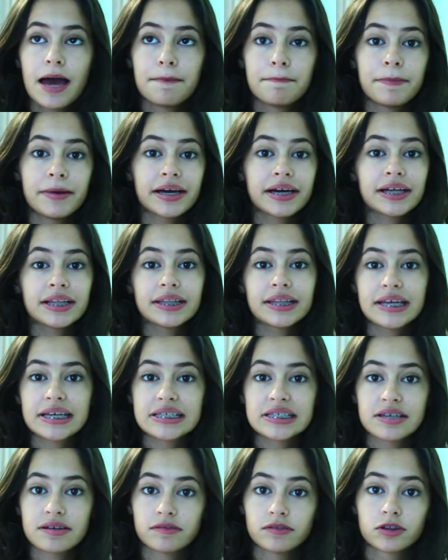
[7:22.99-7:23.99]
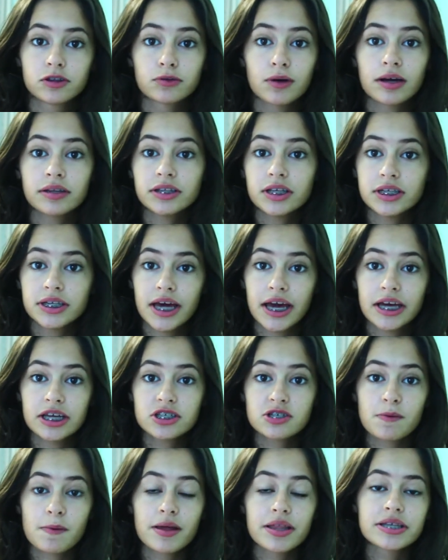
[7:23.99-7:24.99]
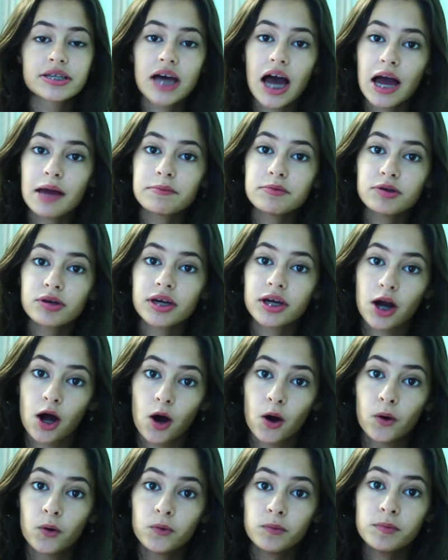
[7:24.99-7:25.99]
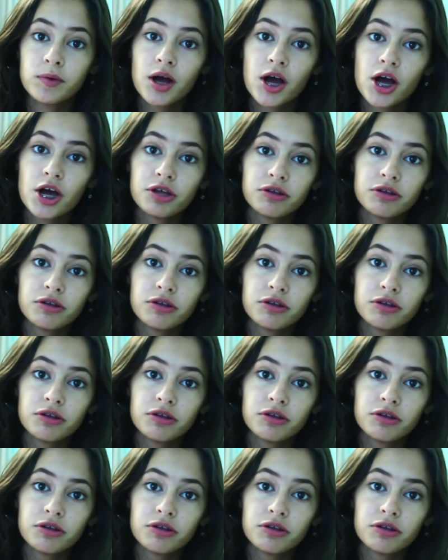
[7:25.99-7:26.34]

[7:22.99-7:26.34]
Make a list of it throughout the day so by the time you get home,